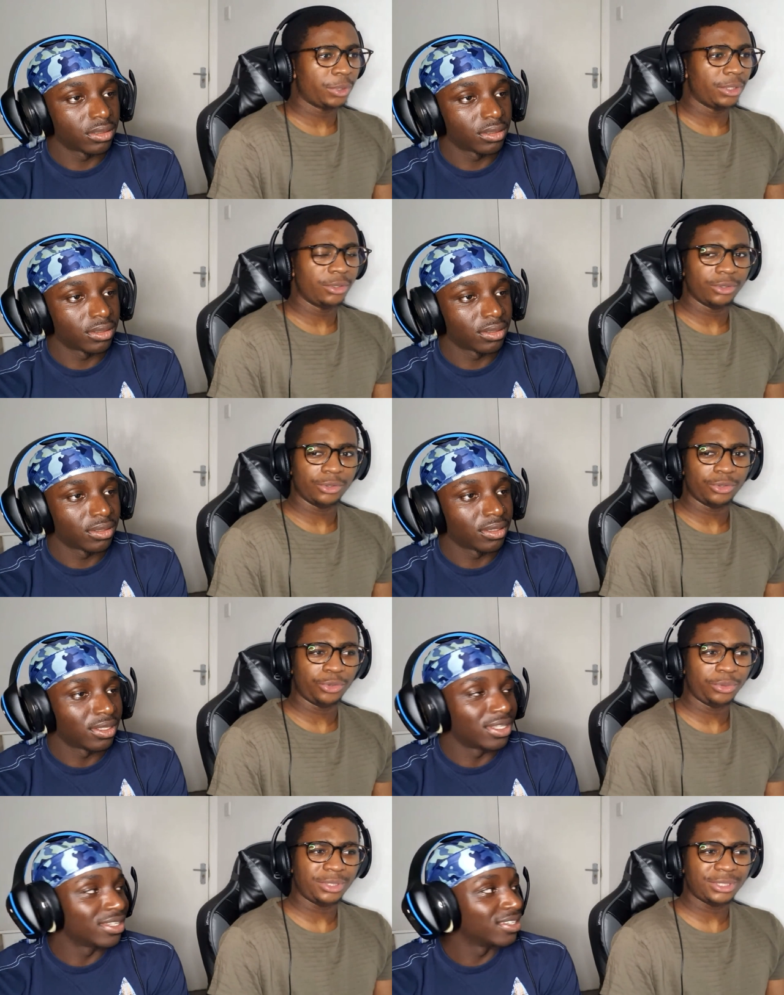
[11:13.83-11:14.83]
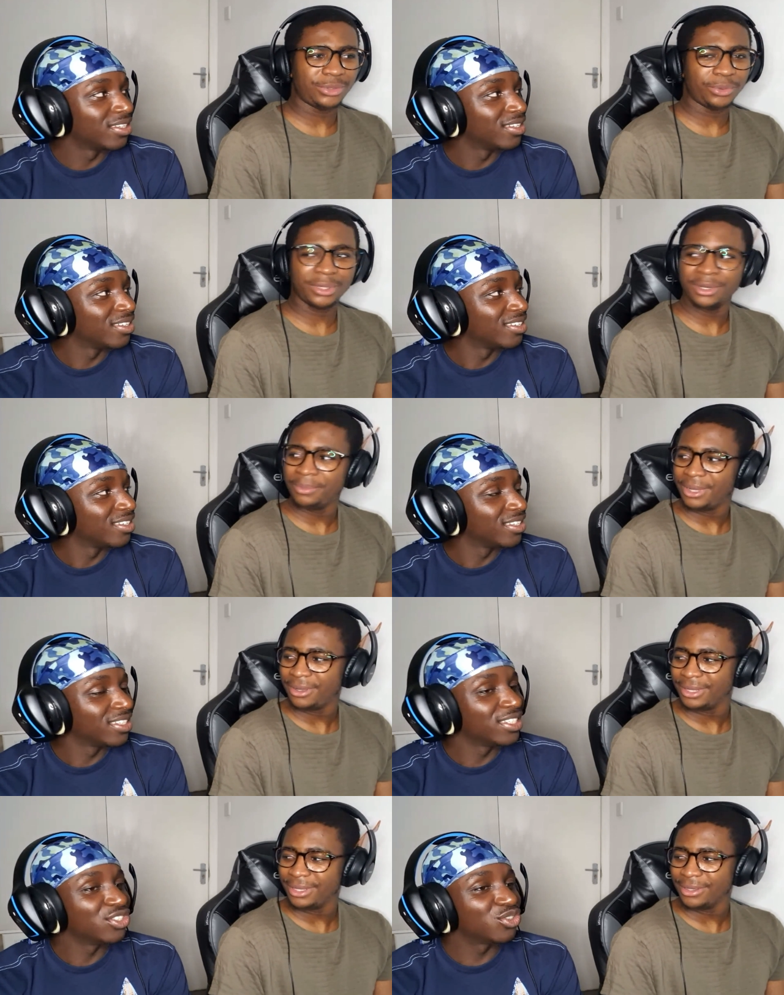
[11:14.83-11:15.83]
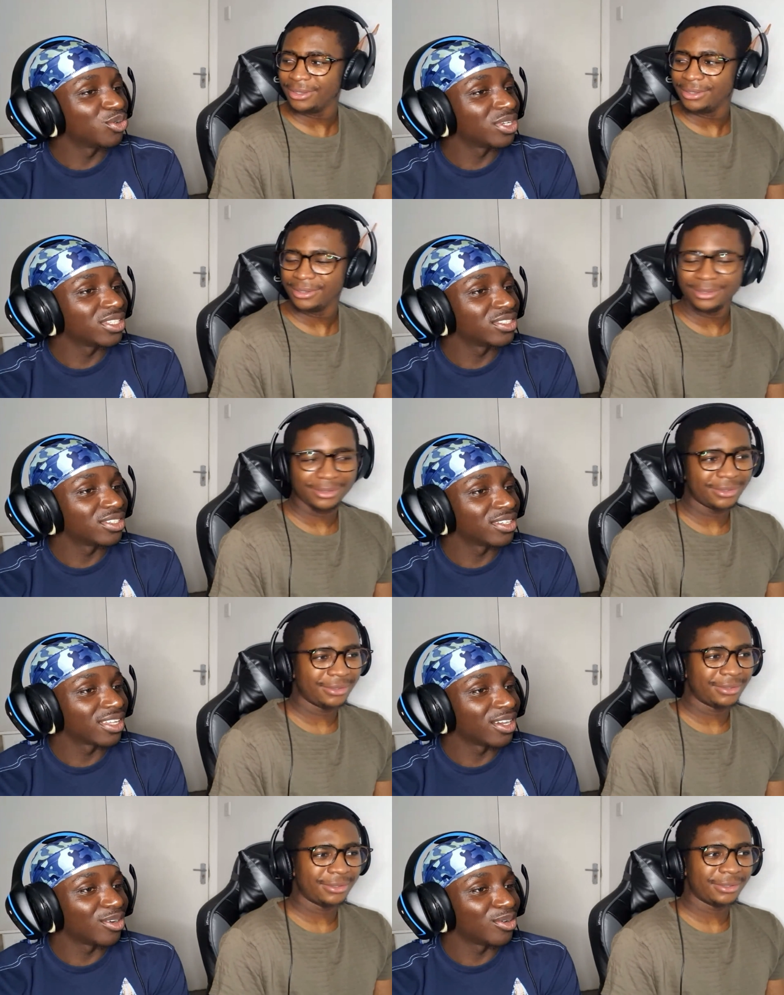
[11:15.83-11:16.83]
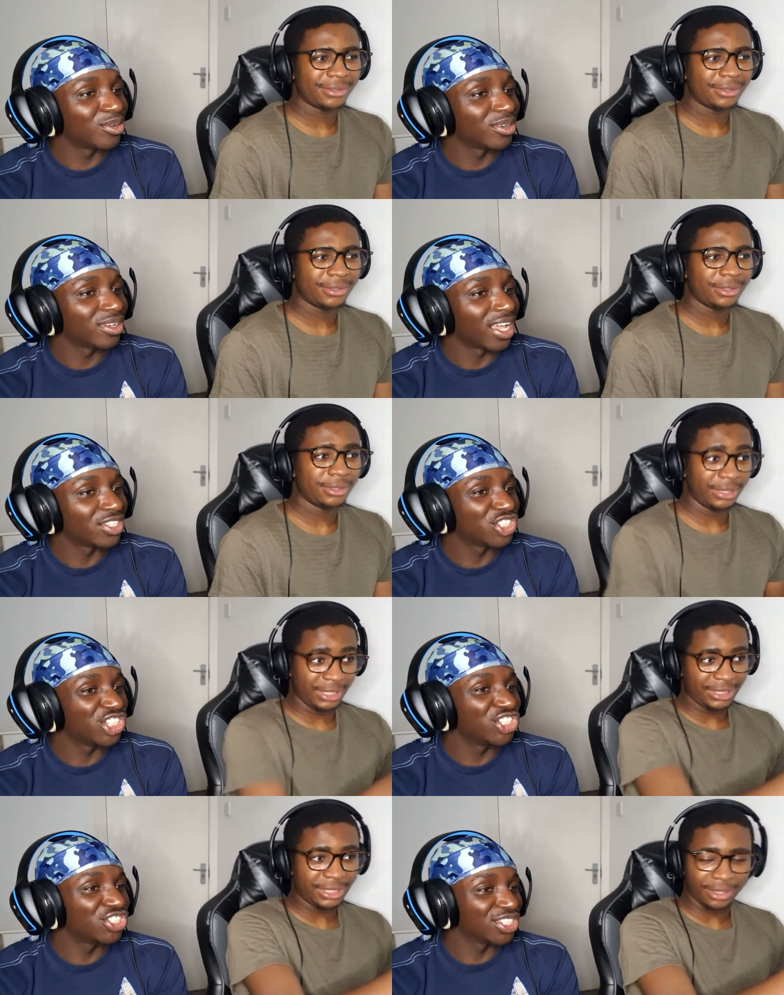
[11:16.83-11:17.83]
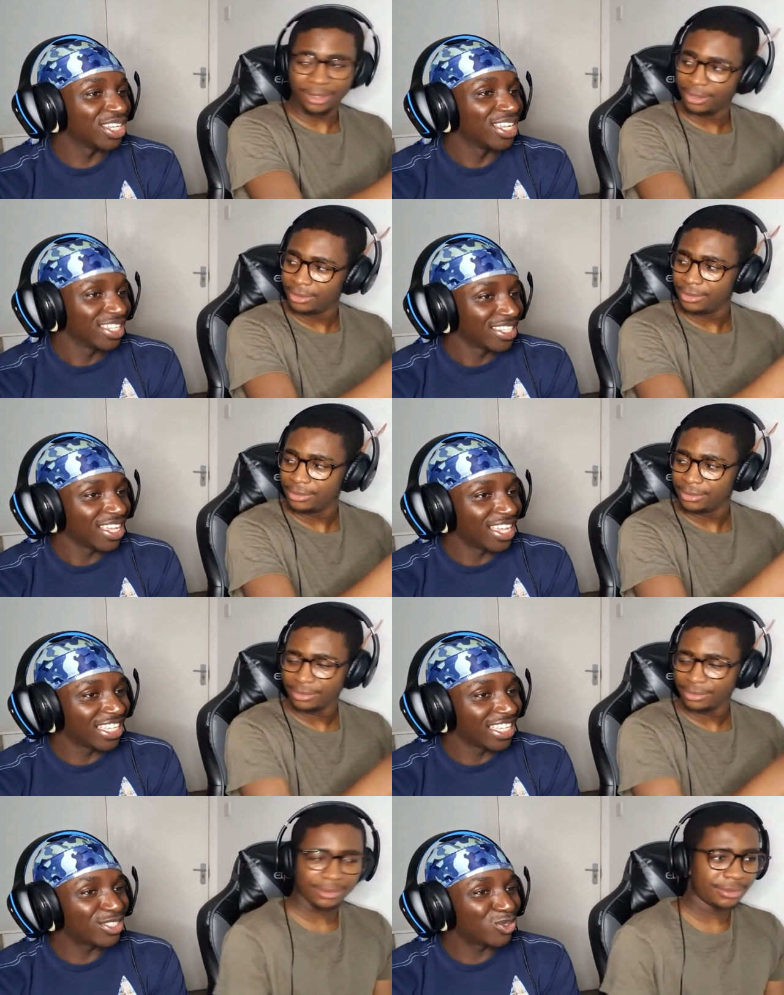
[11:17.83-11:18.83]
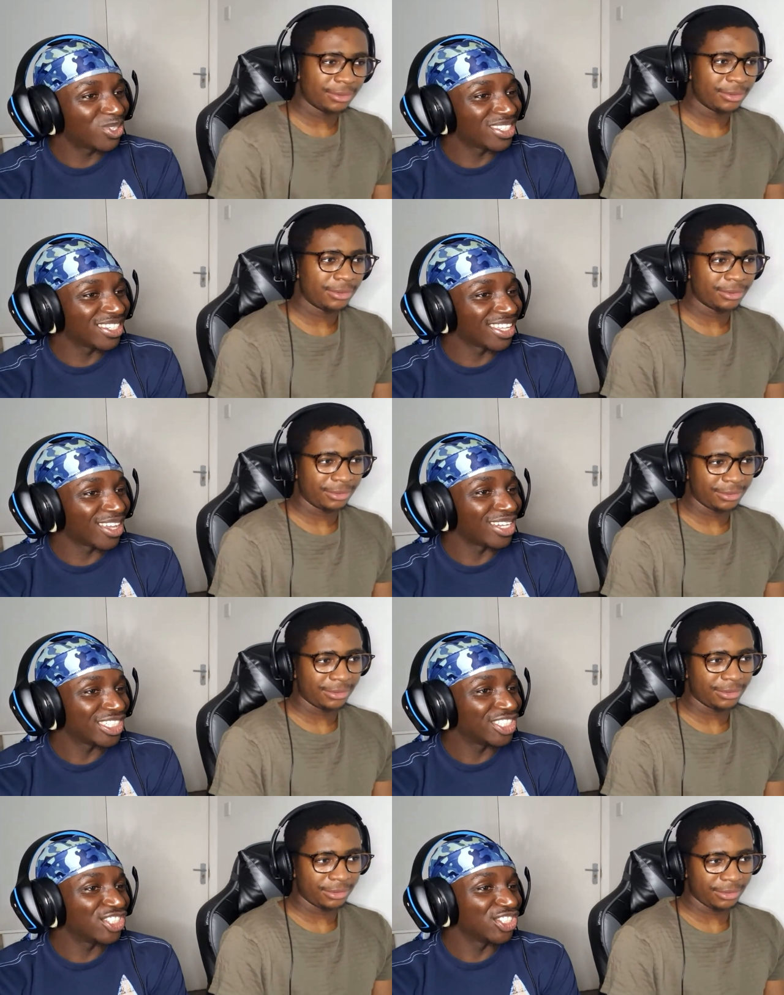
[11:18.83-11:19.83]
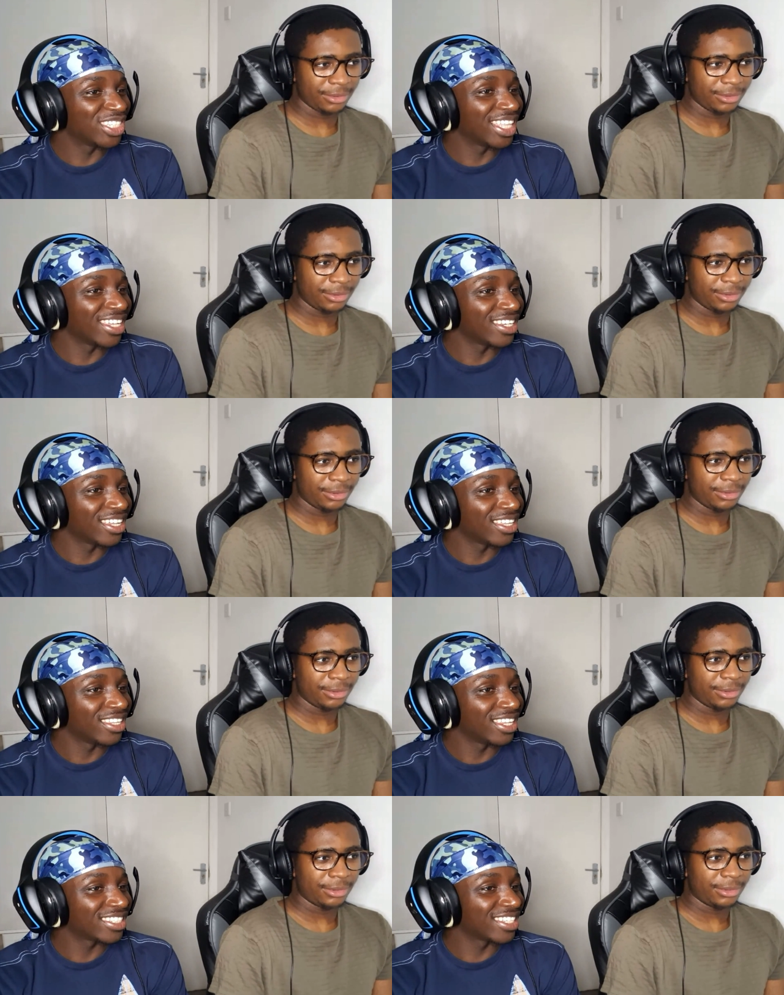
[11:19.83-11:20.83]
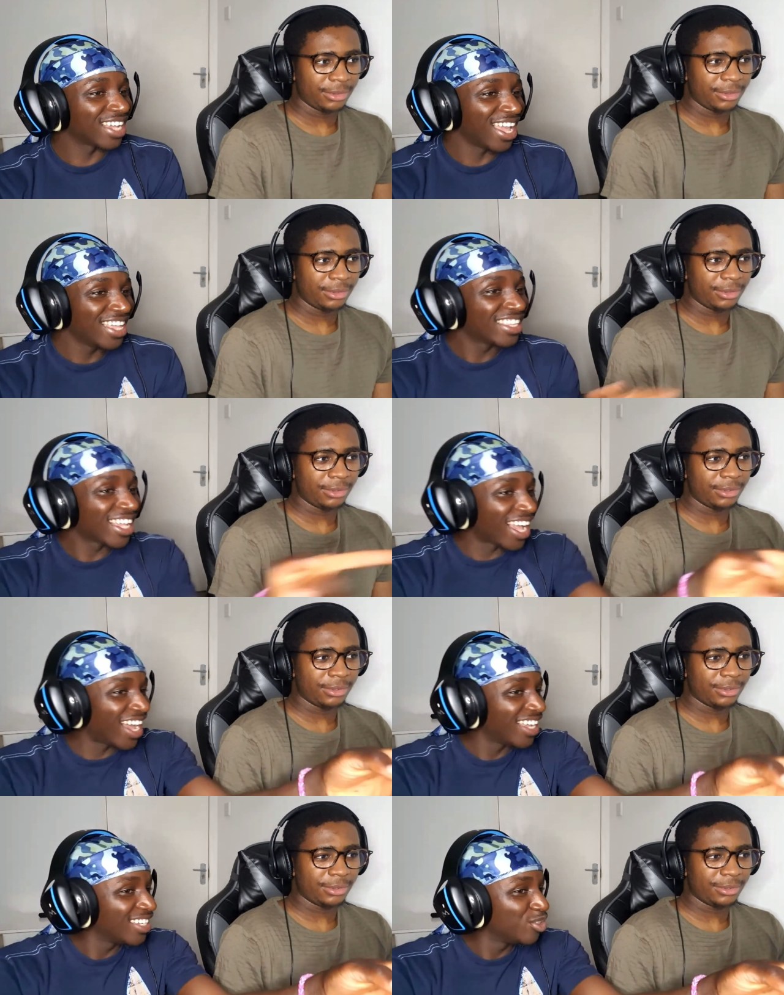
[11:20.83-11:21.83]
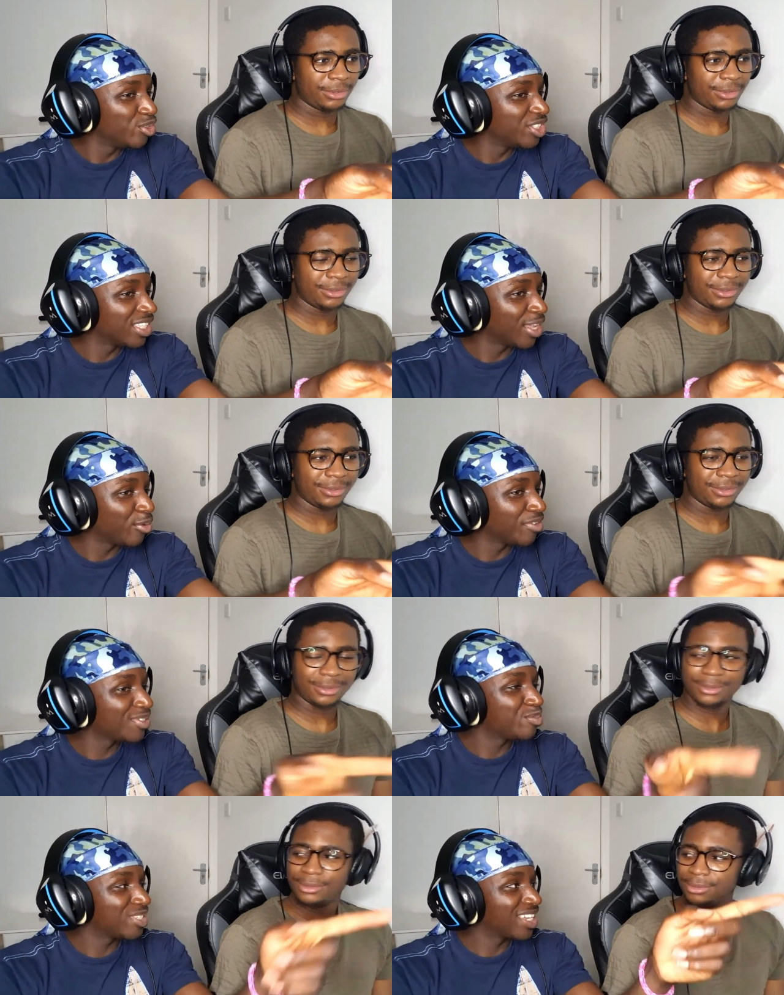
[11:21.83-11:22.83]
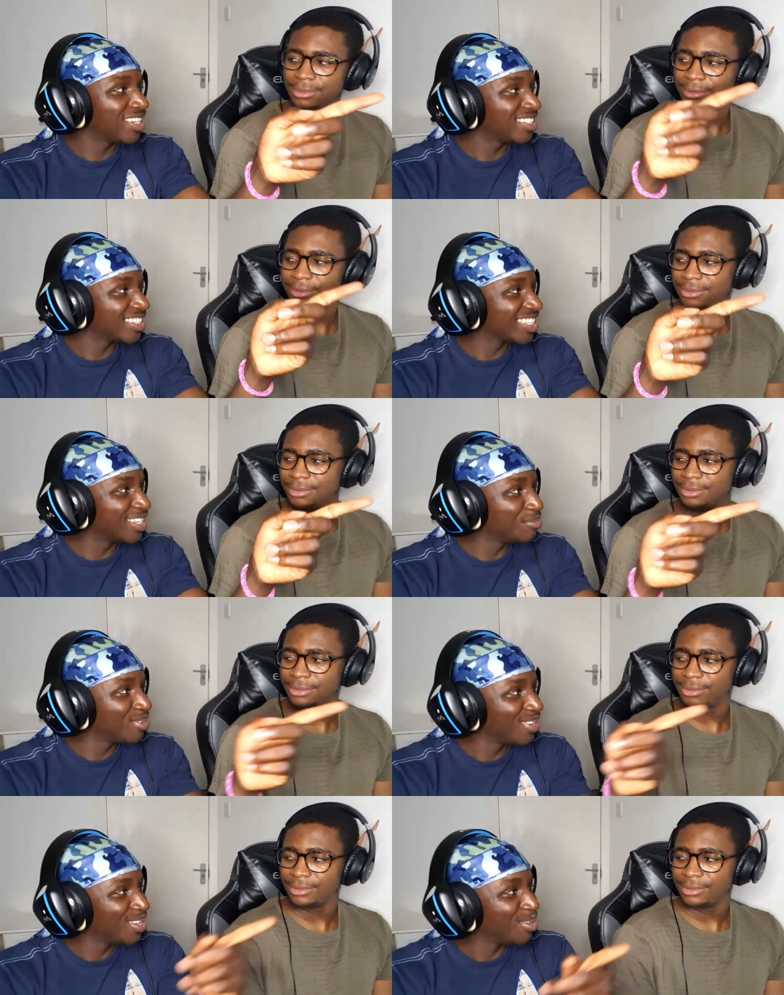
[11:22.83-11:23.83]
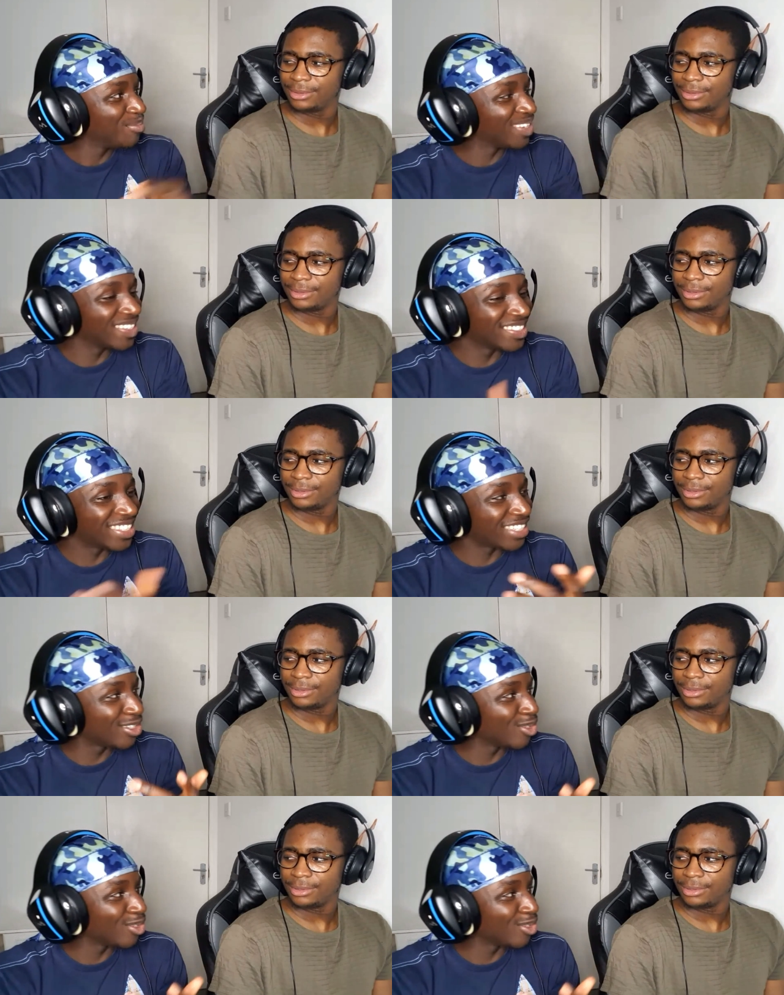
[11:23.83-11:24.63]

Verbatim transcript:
Speaker 1: who is he talking about here? Talking to the girl. And just y'all. Yeah, he's talking to the guy and she's just laying there next to the guy. The guy who she's laying with is pretending to sleep because that's long.